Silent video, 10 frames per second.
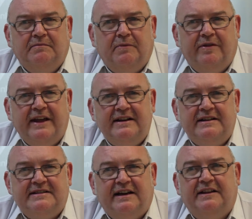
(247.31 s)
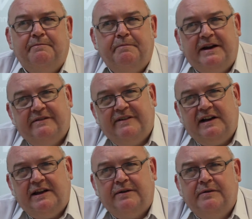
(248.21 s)
but then decide that better
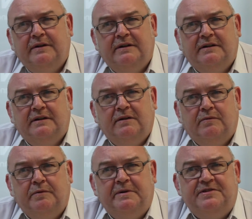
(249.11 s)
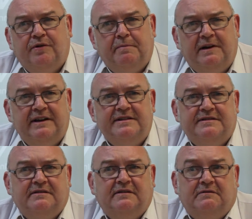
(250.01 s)
value would be to
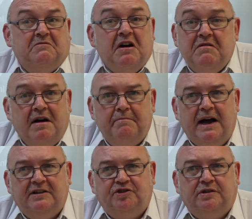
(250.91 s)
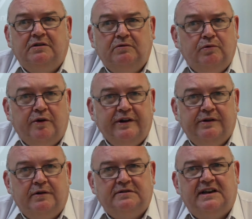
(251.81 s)
replace a marginal rotting
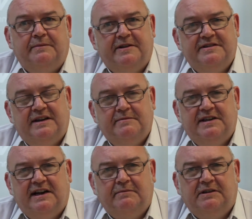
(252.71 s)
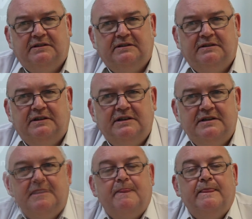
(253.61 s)
crossarm at the same time.
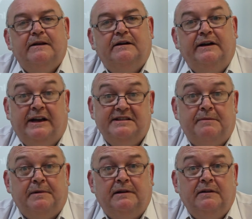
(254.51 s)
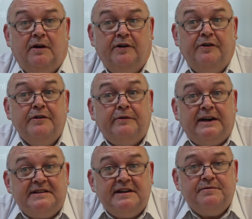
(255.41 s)
An example on another
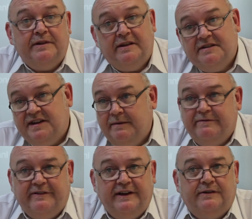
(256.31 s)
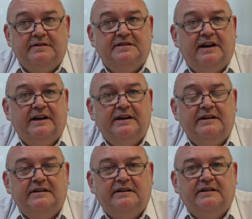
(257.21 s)
asset within the same feeder or circuit